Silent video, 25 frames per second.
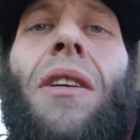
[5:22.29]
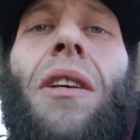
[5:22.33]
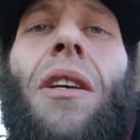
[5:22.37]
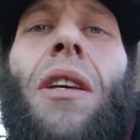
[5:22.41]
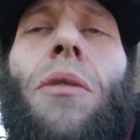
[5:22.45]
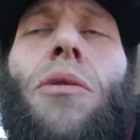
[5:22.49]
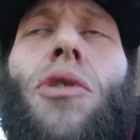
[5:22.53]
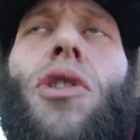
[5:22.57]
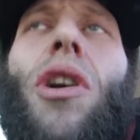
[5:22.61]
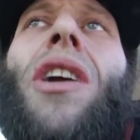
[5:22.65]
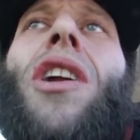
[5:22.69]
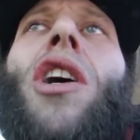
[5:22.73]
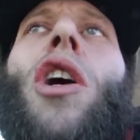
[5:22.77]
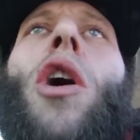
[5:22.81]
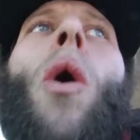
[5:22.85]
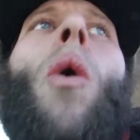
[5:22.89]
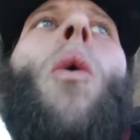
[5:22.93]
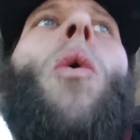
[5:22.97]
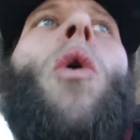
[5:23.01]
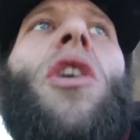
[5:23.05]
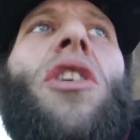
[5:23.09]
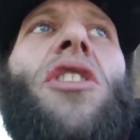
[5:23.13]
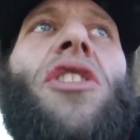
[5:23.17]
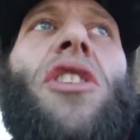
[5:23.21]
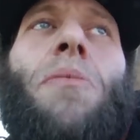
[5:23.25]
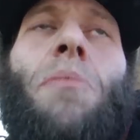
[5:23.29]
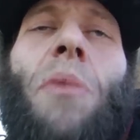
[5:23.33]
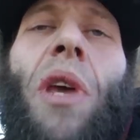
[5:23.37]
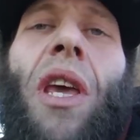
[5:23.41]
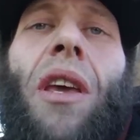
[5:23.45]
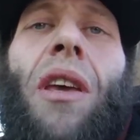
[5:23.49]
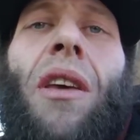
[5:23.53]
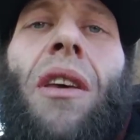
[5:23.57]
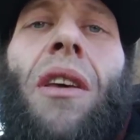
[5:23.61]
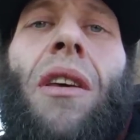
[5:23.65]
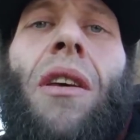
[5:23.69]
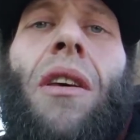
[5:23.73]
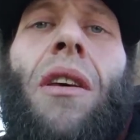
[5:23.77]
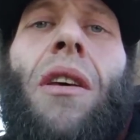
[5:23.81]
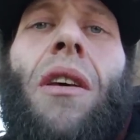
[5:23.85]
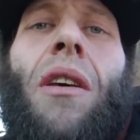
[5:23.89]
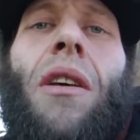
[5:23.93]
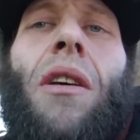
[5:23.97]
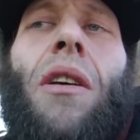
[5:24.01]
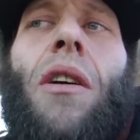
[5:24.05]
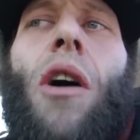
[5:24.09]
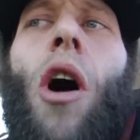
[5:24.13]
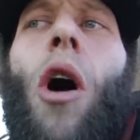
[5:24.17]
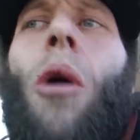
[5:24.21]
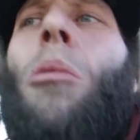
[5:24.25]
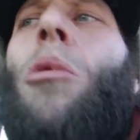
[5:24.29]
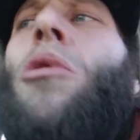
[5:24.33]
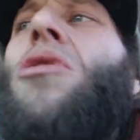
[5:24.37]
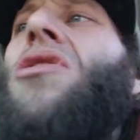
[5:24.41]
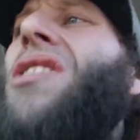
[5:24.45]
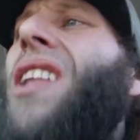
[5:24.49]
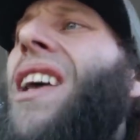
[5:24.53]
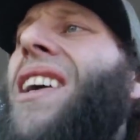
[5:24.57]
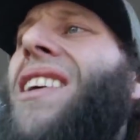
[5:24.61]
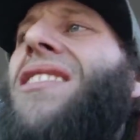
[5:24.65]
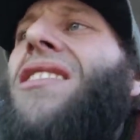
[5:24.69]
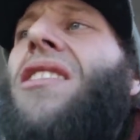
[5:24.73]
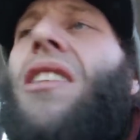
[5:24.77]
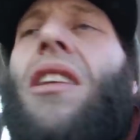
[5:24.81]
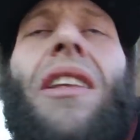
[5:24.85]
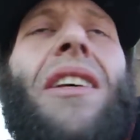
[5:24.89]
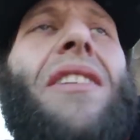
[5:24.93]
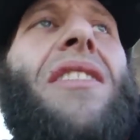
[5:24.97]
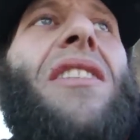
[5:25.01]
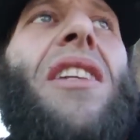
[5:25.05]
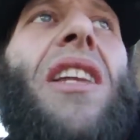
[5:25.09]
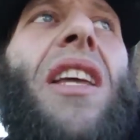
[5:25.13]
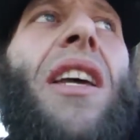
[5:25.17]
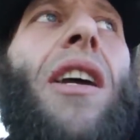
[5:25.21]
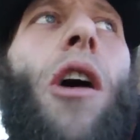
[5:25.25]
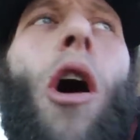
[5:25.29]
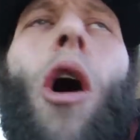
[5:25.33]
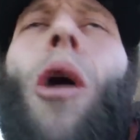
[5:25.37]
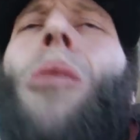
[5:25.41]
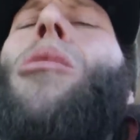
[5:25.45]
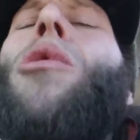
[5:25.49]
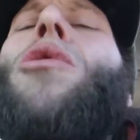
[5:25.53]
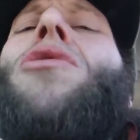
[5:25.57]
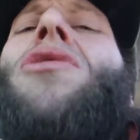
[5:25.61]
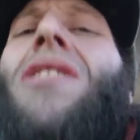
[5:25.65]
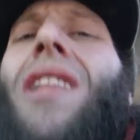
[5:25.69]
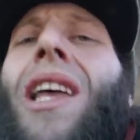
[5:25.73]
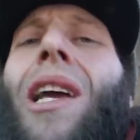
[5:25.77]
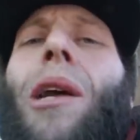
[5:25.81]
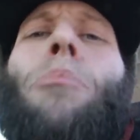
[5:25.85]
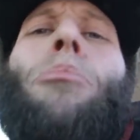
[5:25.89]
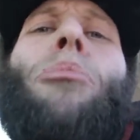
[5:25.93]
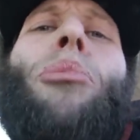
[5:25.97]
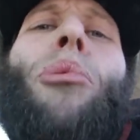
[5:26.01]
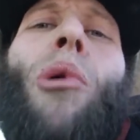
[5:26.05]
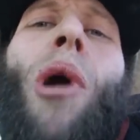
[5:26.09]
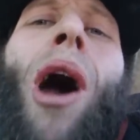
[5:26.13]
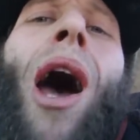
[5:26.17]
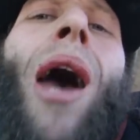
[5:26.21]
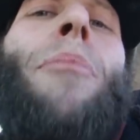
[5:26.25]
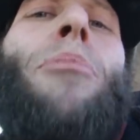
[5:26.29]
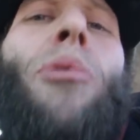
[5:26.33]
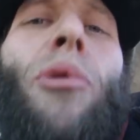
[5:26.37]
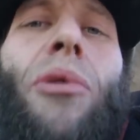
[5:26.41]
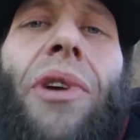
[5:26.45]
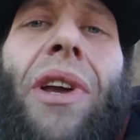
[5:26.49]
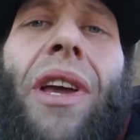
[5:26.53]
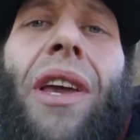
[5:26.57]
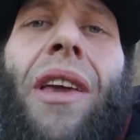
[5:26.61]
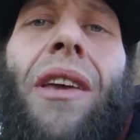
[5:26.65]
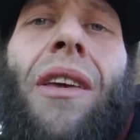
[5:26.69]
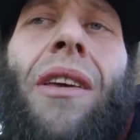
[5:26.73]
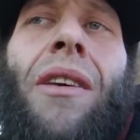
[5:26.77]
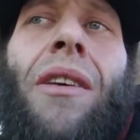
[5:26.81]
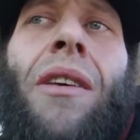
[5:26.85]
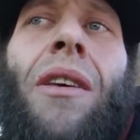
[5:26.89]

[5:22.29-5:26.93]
He was trying to coerce me, almost like soliciting, almost like bribery.